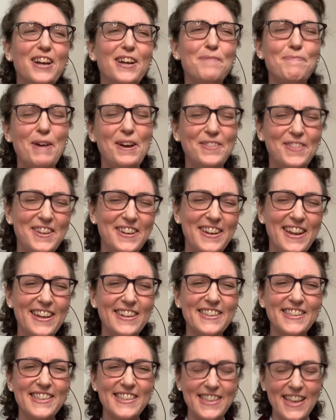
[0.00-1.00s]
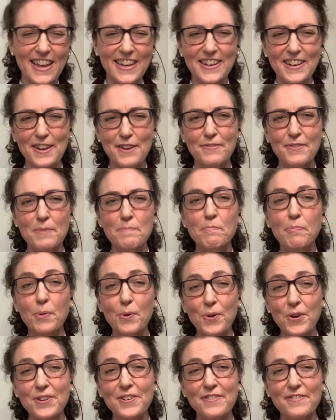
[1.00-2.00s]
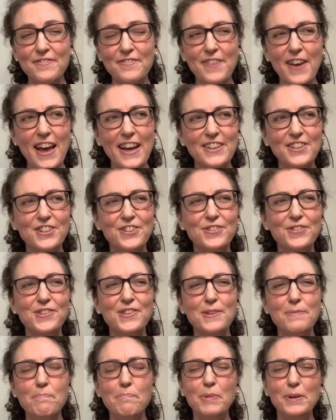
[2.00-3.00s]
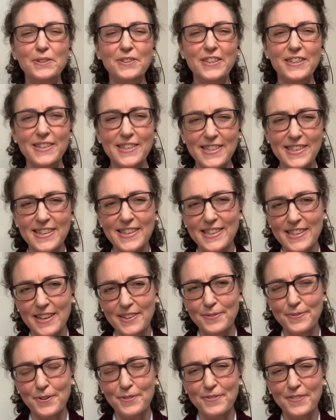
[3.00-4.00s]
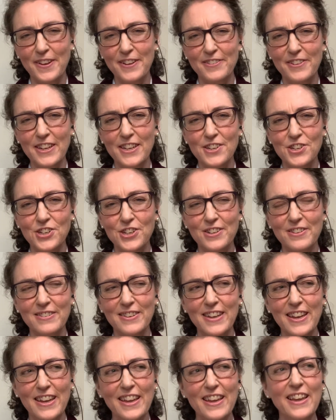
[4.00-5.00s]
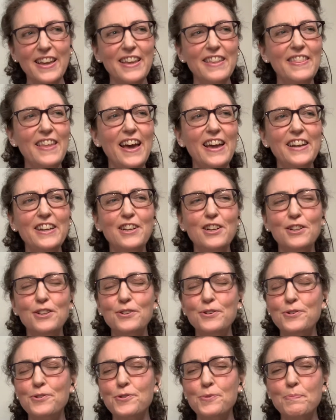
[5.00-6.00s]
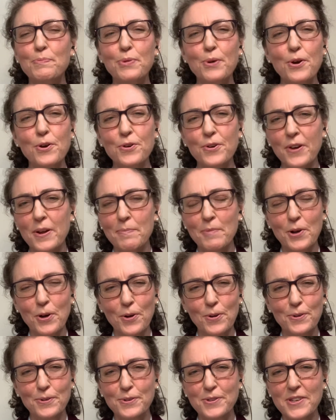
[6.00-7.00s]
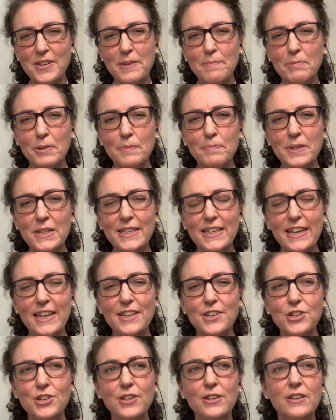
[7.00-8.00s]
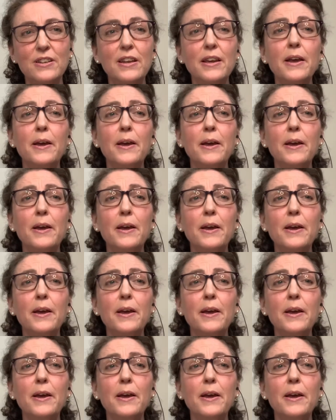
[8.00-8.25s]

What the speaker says: about the next set of important factors in building a successful foundation. That includes program goals and implementation,